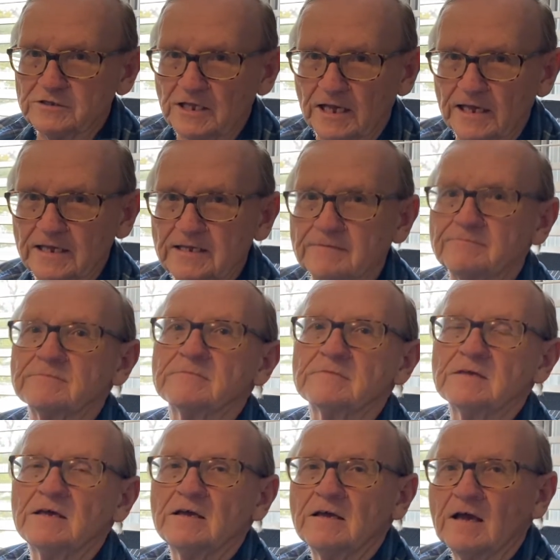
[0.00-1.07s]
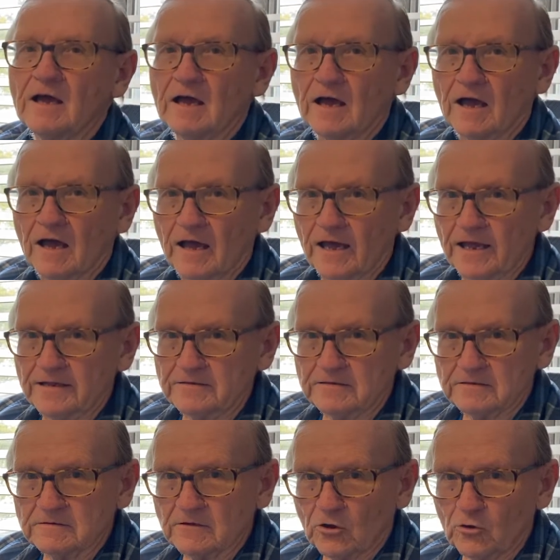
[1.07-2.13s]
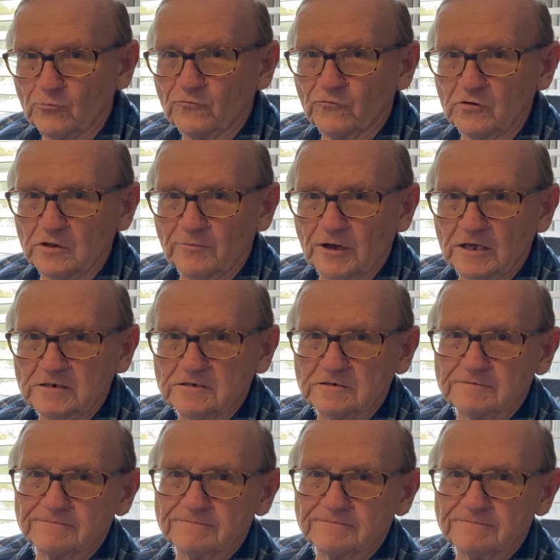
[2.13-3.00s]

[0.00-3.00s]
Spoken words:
day, and hoped for the best.